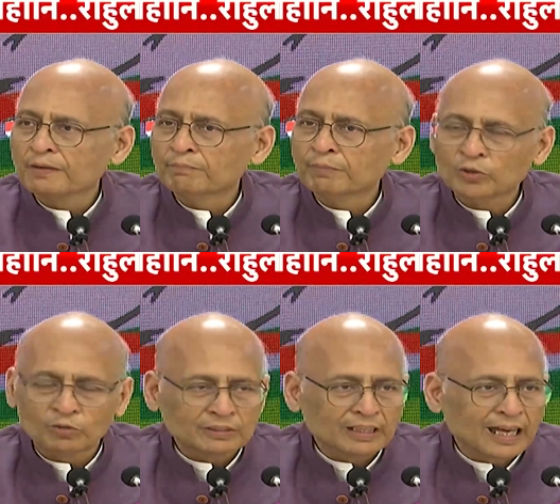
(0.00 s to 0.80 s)
But
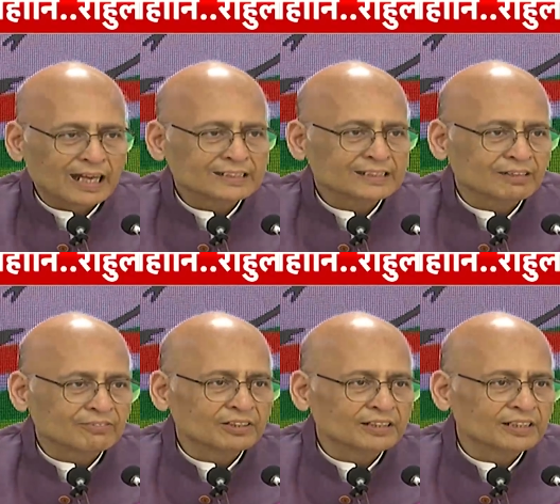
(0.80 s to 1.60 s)
over the last
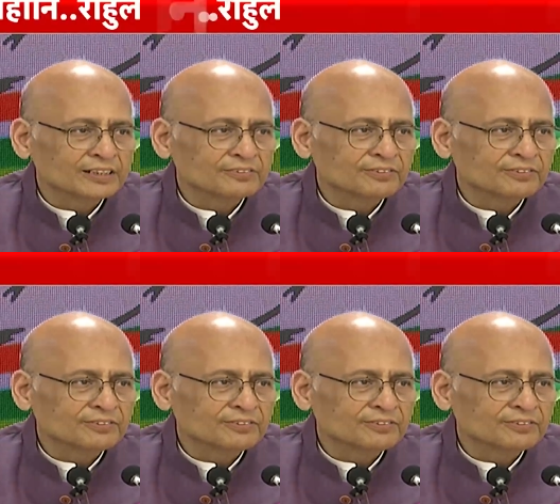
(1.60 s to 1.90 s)
several years,